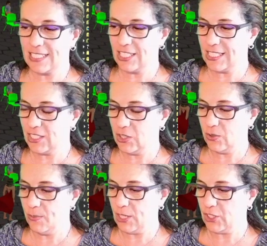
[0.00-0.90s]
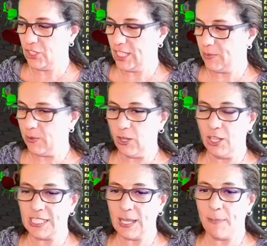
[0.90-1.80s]
just to make sure that we're all
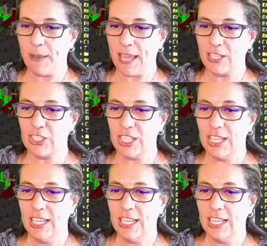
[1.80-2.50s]
on the same page.